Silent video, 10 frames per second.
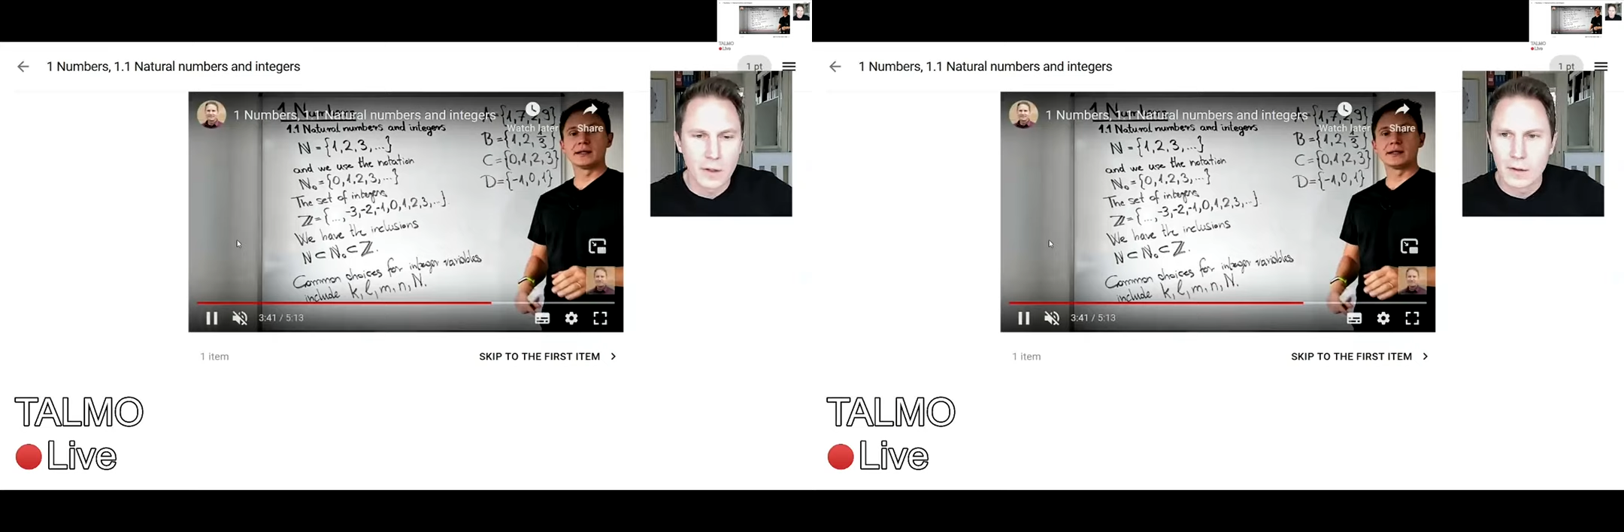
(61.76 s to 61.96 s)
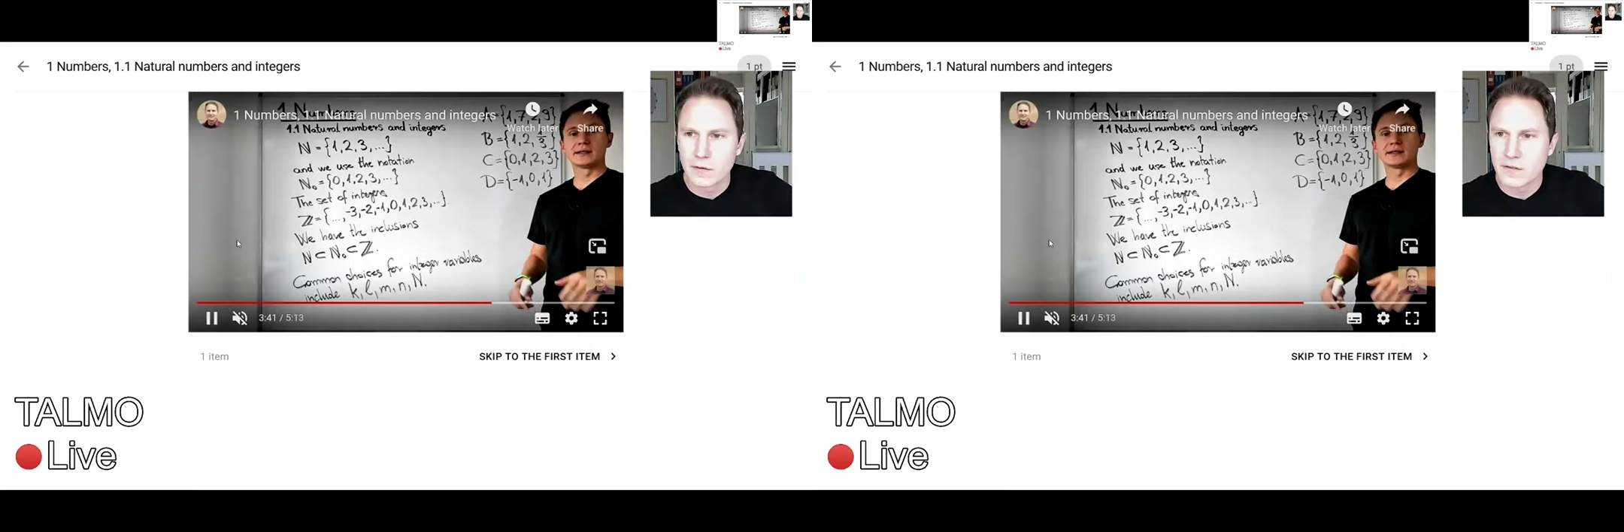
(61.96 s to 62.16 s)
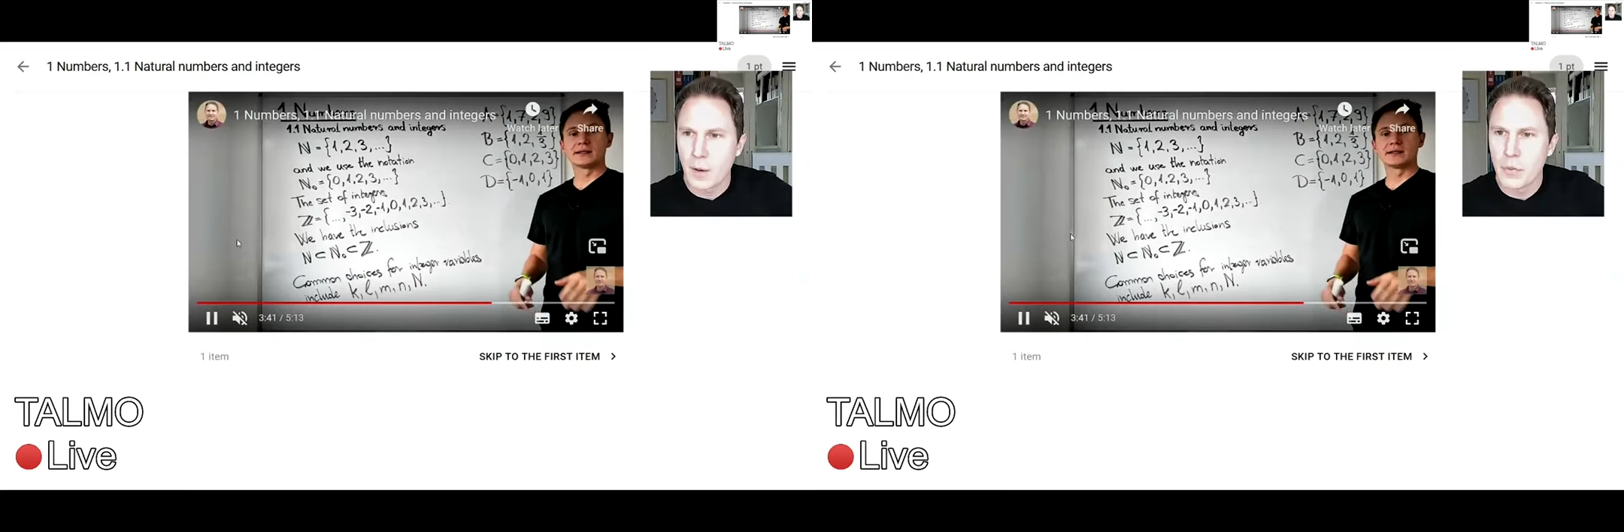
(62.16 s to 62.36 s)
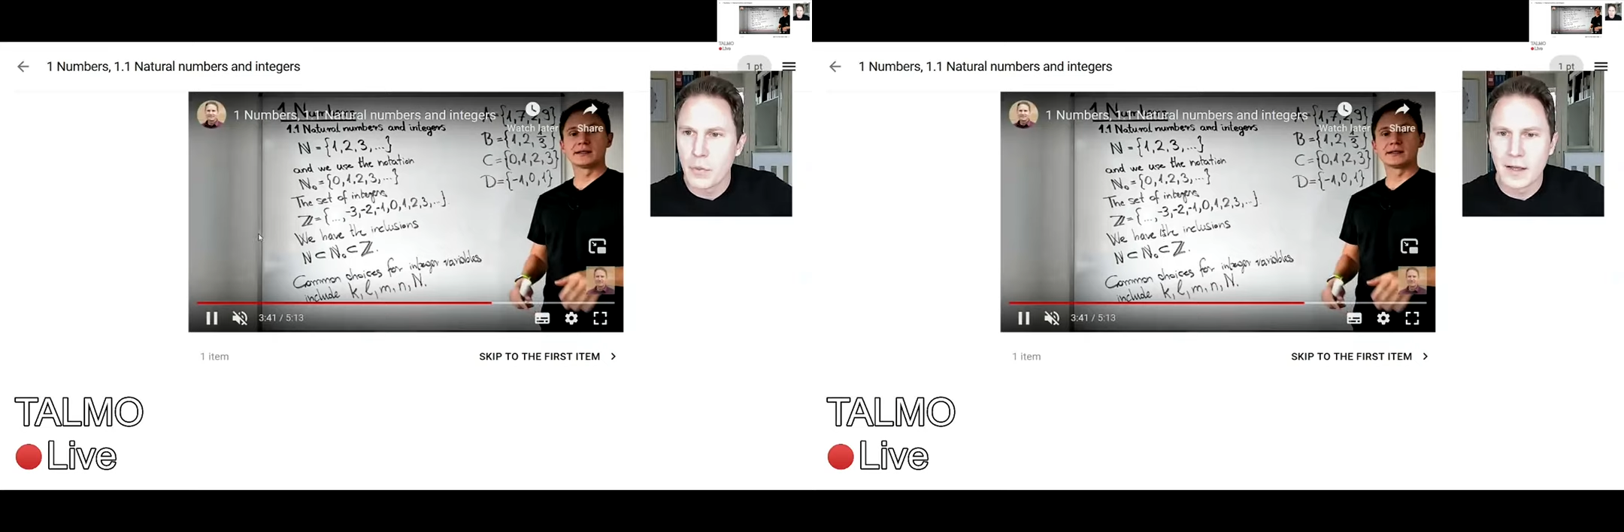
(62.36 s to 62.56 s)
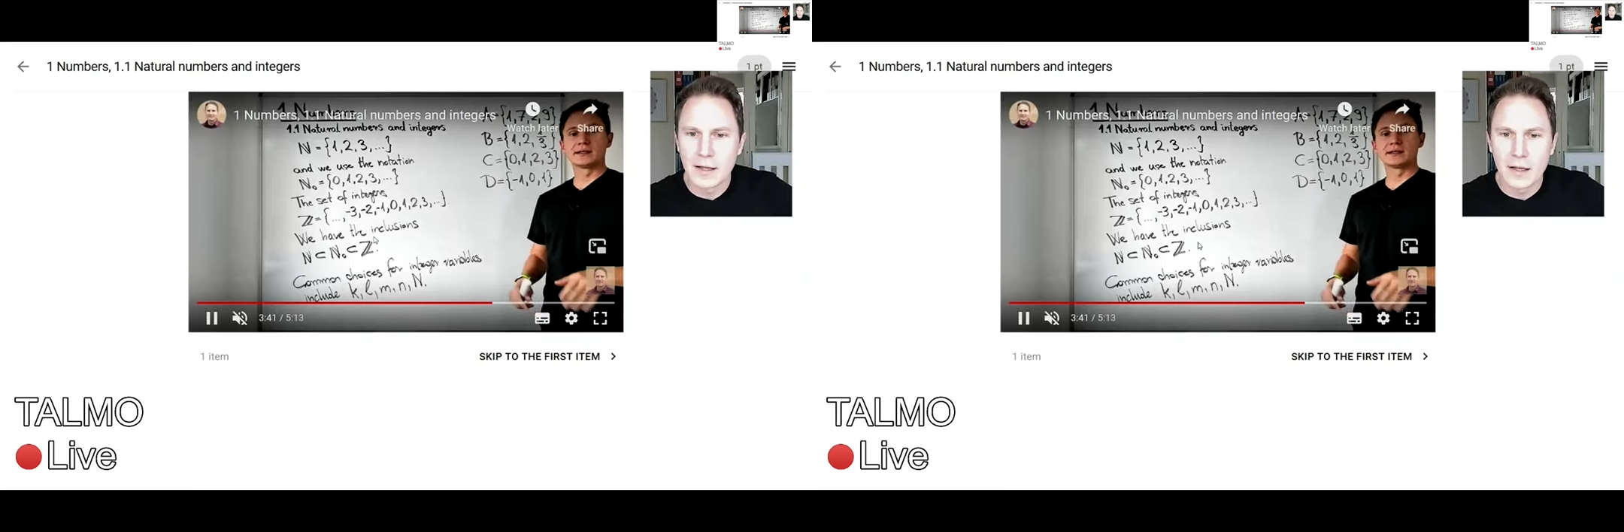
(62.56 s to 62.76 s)

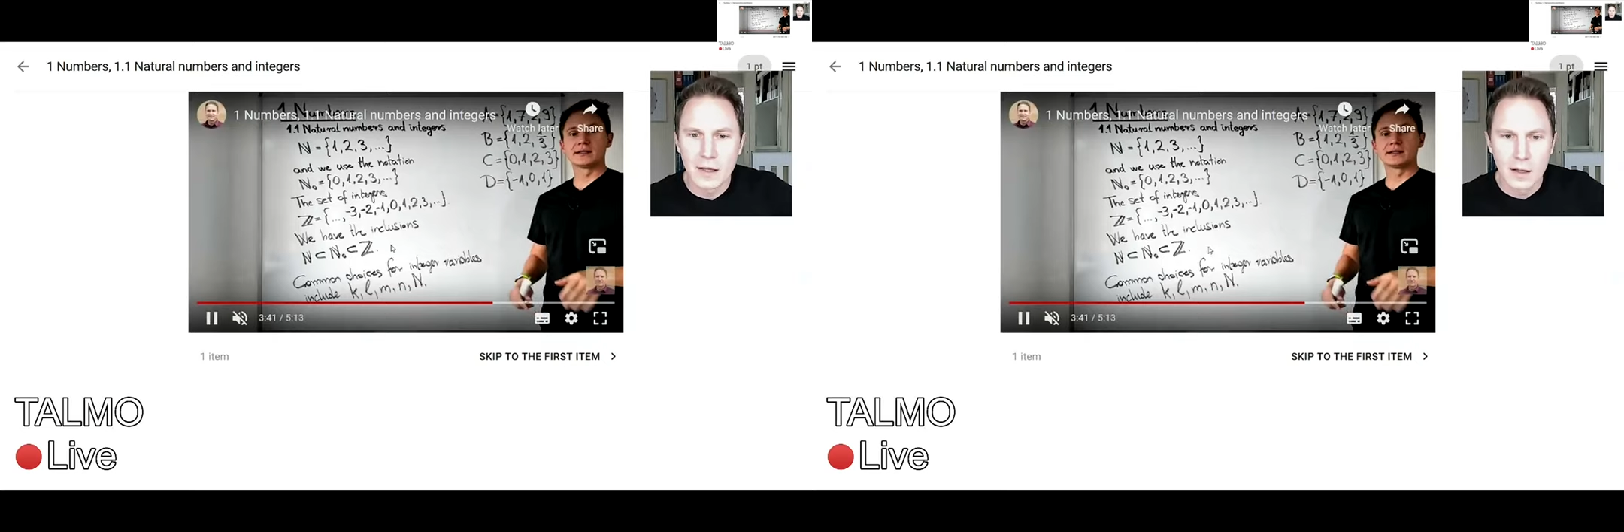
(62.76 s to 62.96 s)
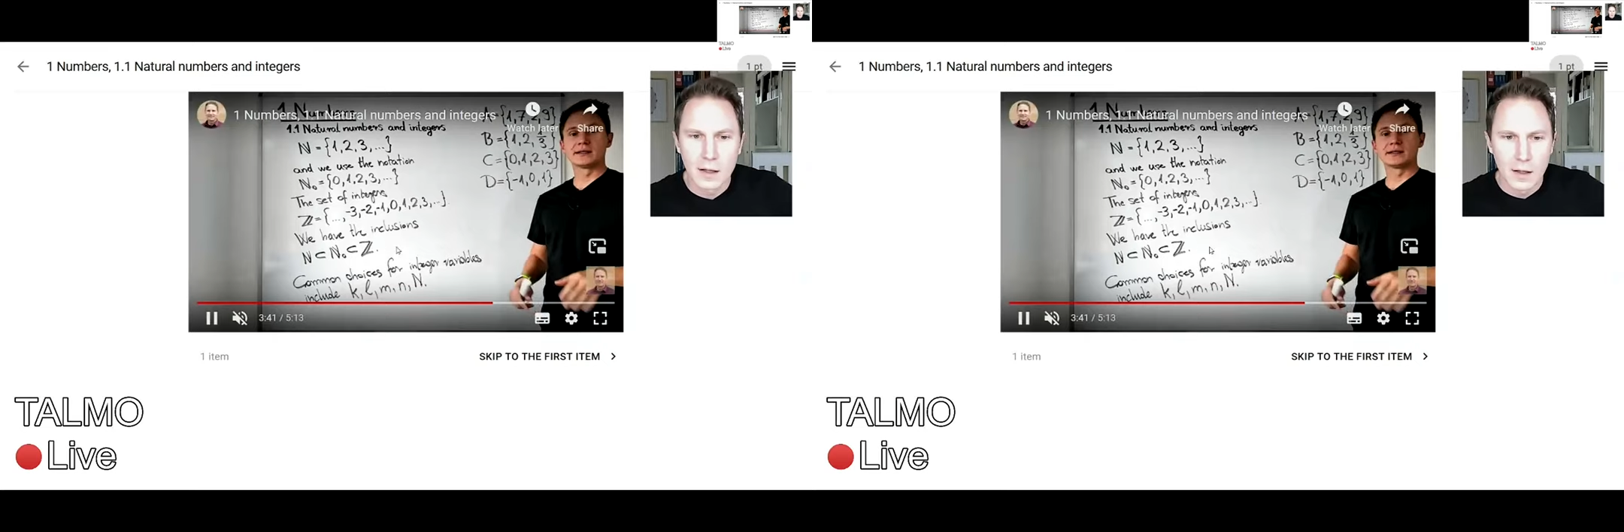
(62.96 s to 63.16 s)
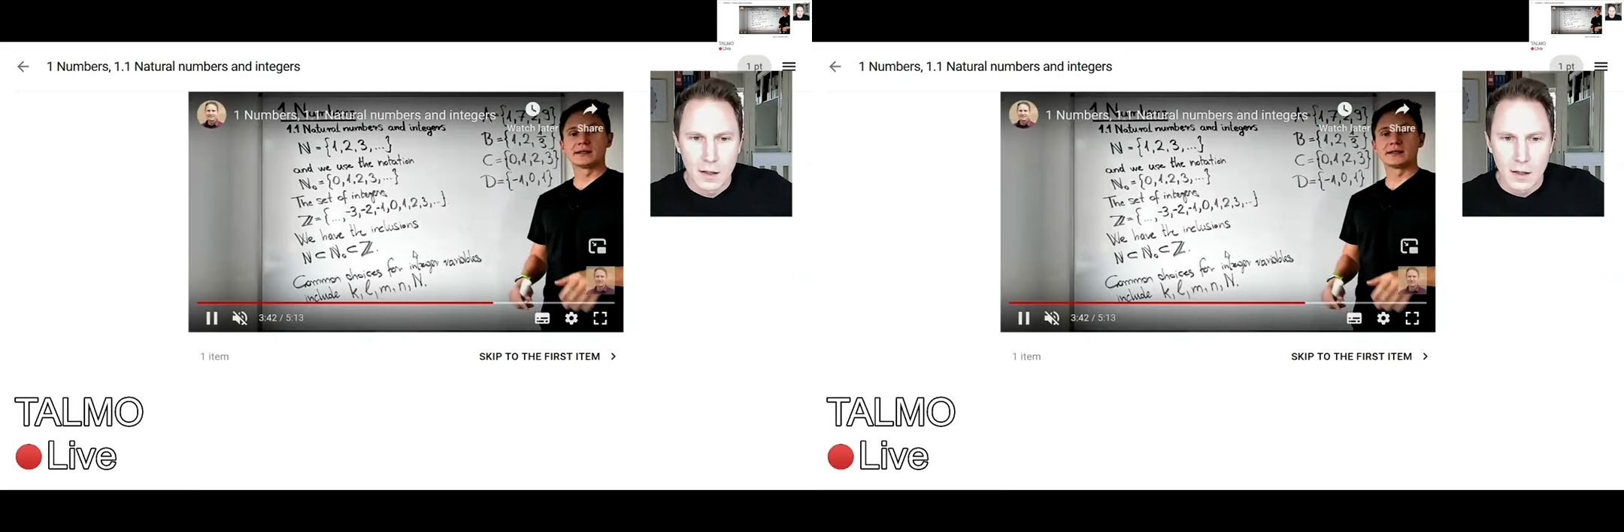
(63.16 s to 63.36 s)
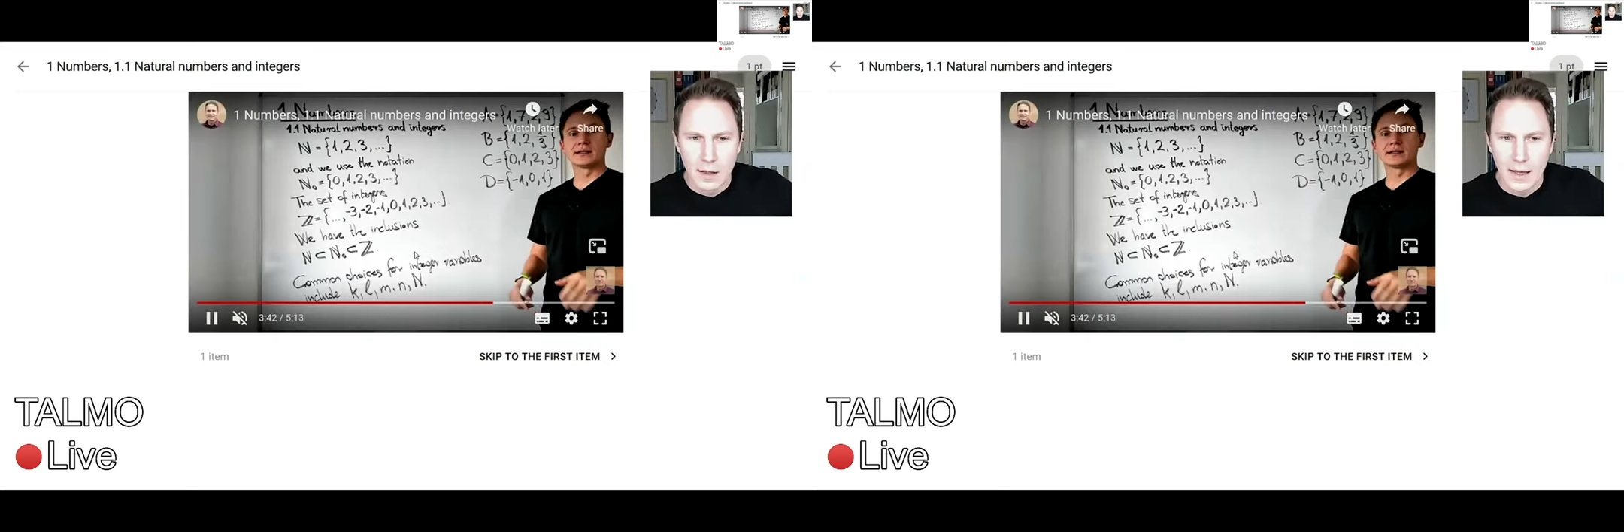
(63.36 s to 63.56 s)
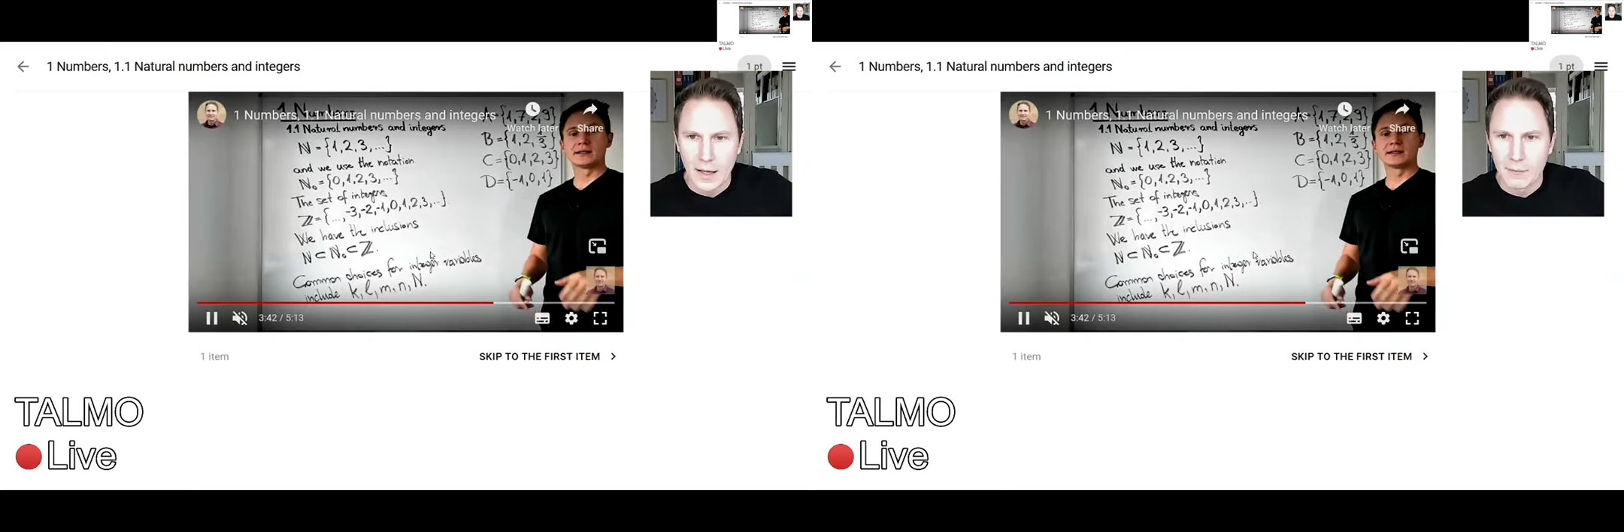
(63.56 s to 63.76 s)
something.
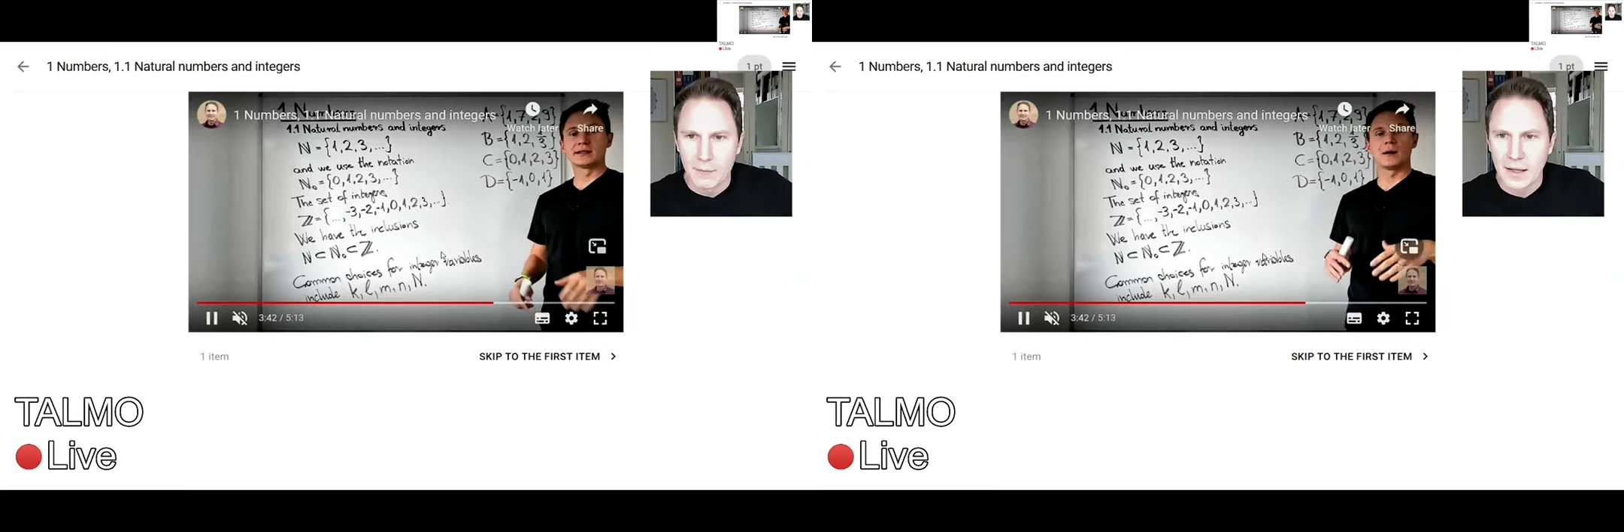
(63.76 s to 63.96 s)
Um,